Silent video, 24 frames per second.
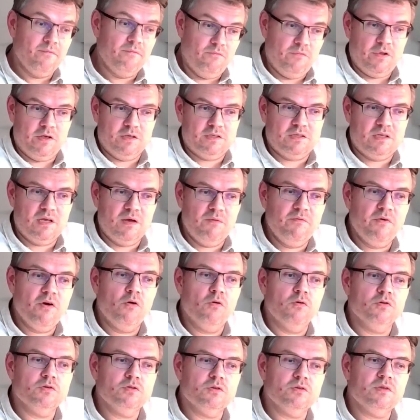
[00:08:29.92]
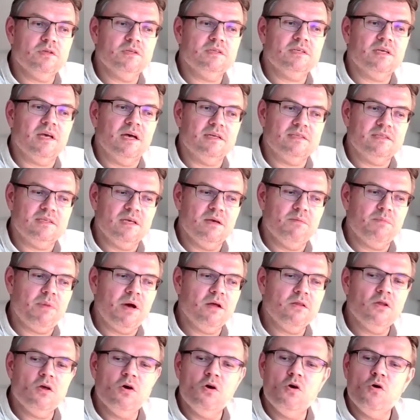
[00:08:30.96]
Next time we're also discussing
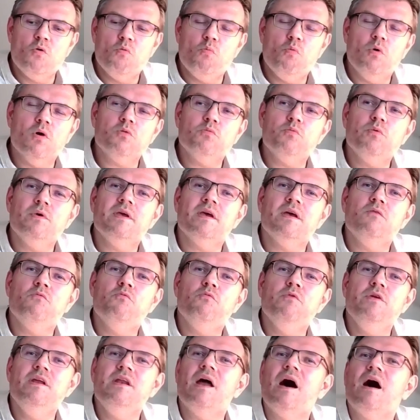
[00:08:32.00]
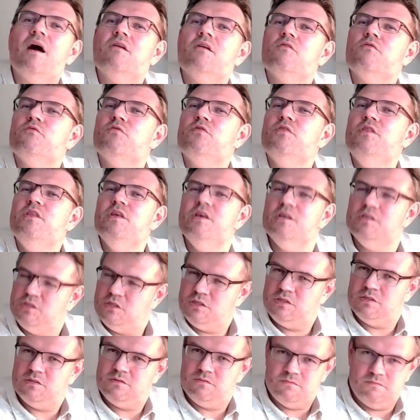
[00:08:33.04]
about what we can read out of
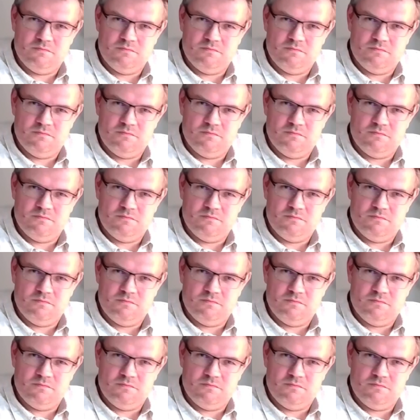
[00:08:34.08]
this.